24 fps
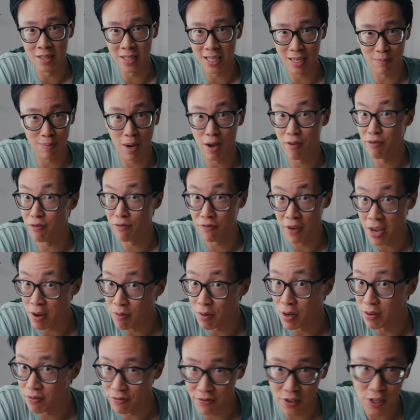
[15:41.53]
It's like my
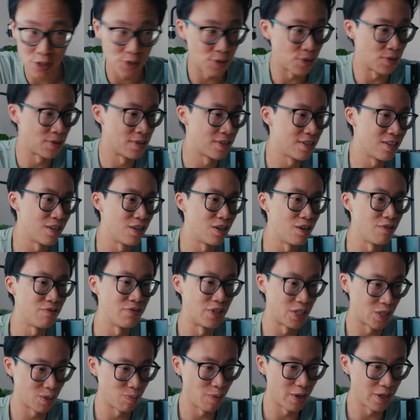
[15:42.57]
favorite feature
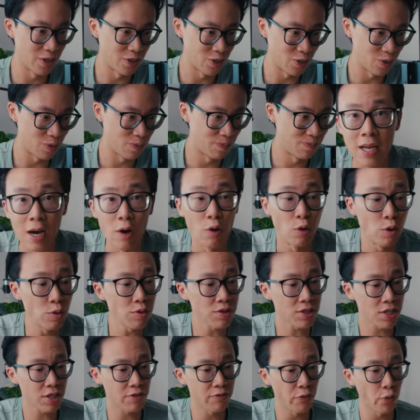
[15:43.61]
of this monitor. Now,
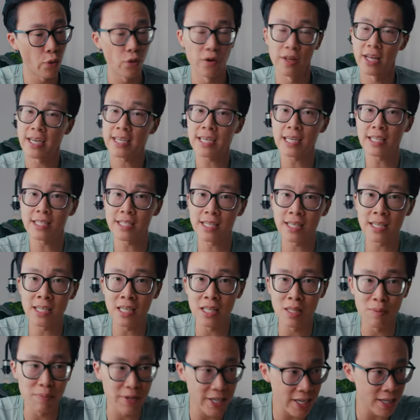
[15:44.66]
who is this for? Like I said
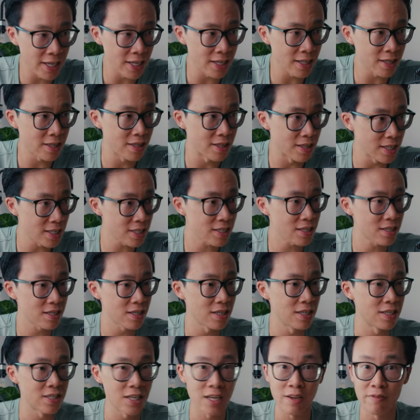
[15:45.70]
in the beginning,
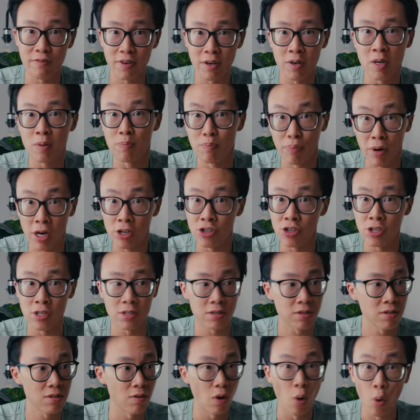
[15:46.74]
this is a very
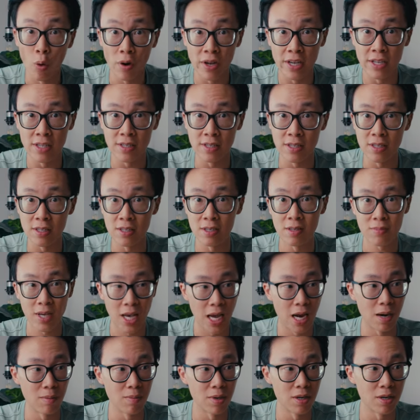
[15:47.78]
budget-oriented
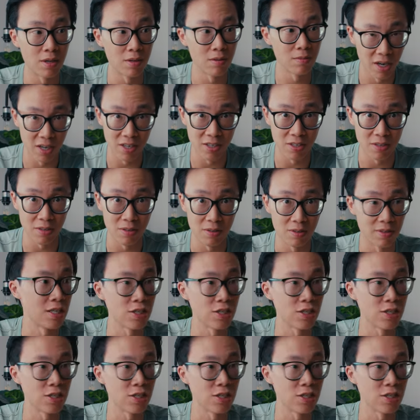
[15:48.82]
camera monitor.